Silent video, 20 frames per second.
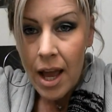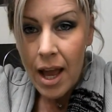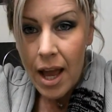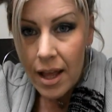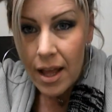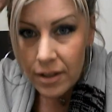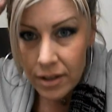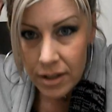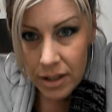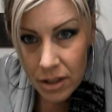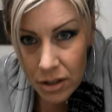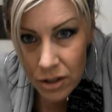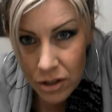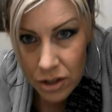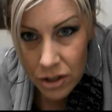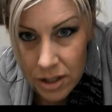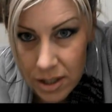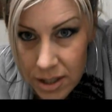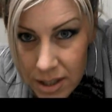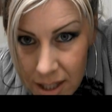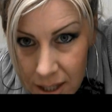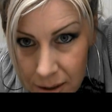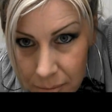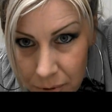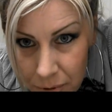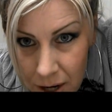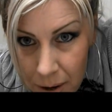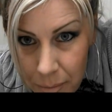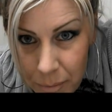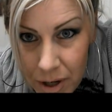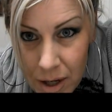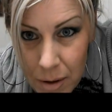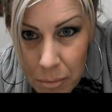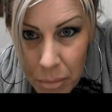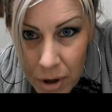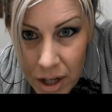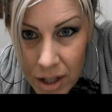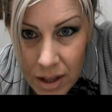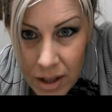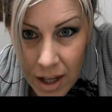and then just keep it up in a
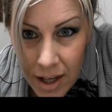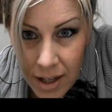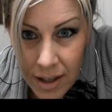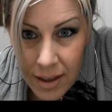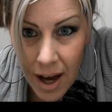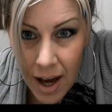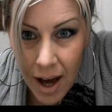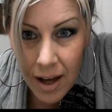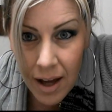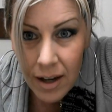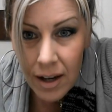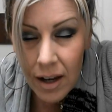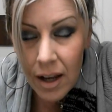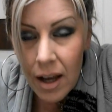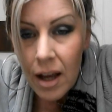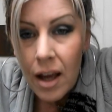bun like that